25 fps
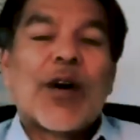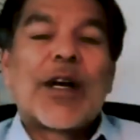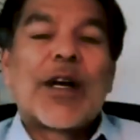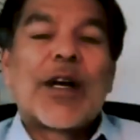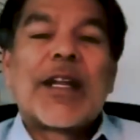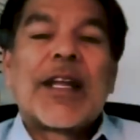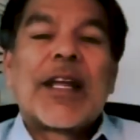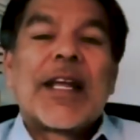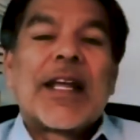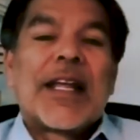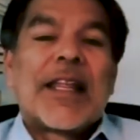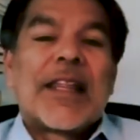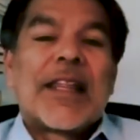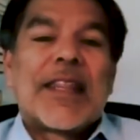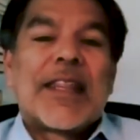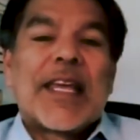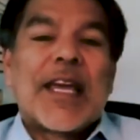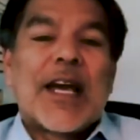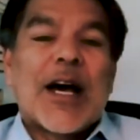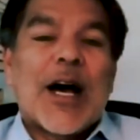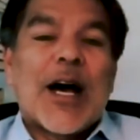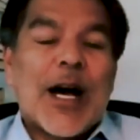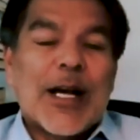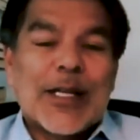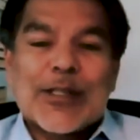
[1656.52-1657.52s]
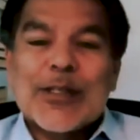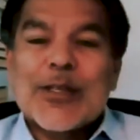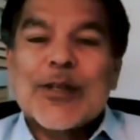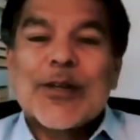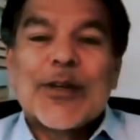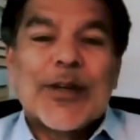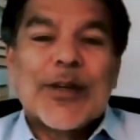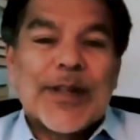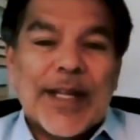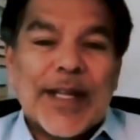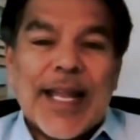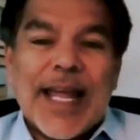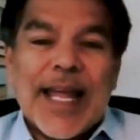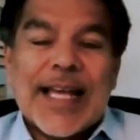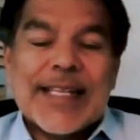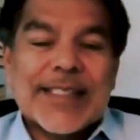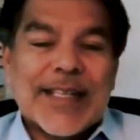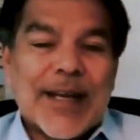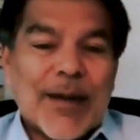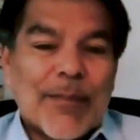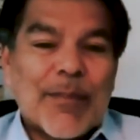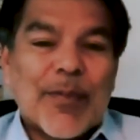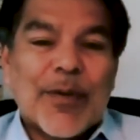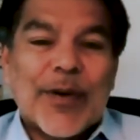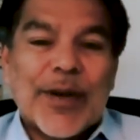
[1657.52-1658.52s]
won the Oscar in the
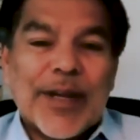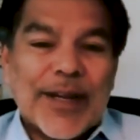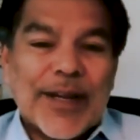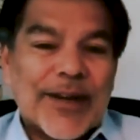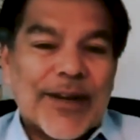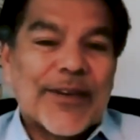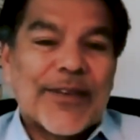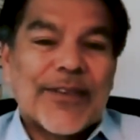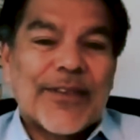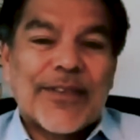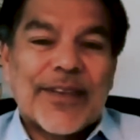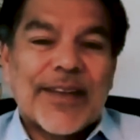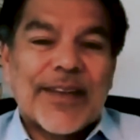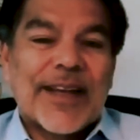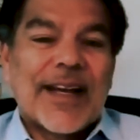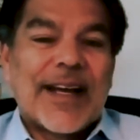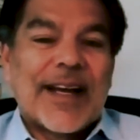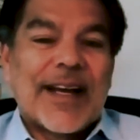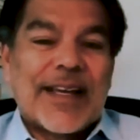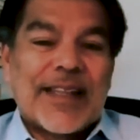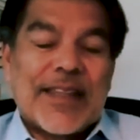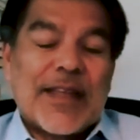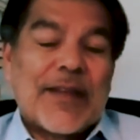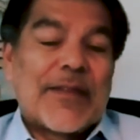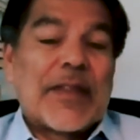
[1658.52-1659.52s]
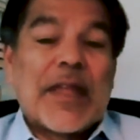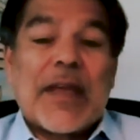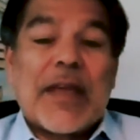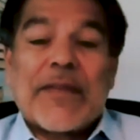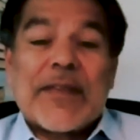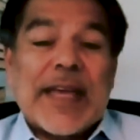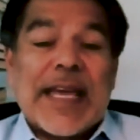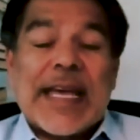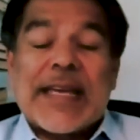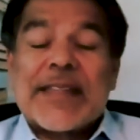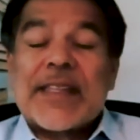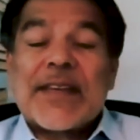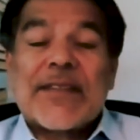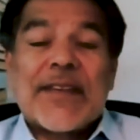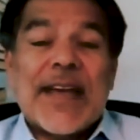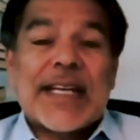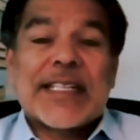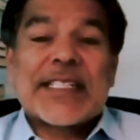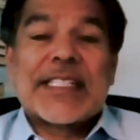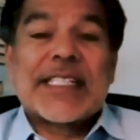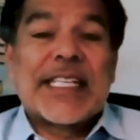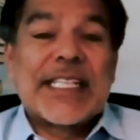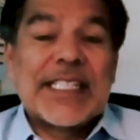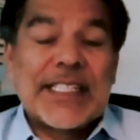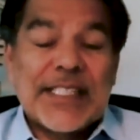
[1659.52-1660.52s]
last couple of years. Uh, they, have they've
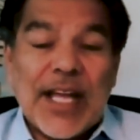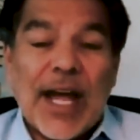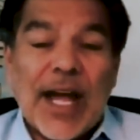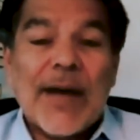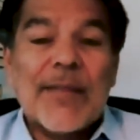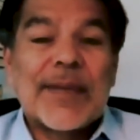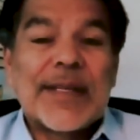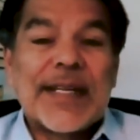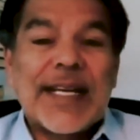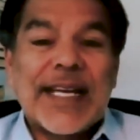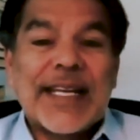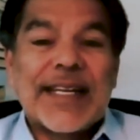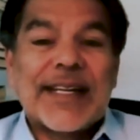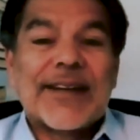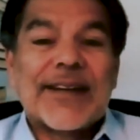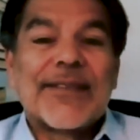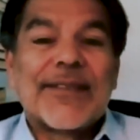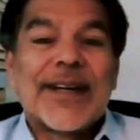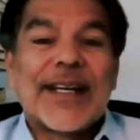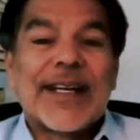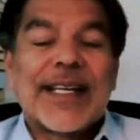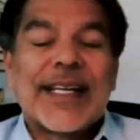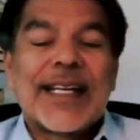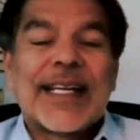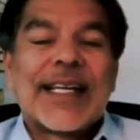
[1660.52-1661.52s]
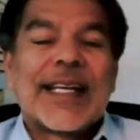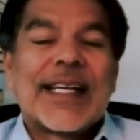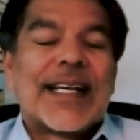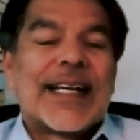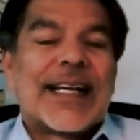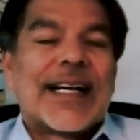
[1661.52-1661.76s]
actually dominated, right?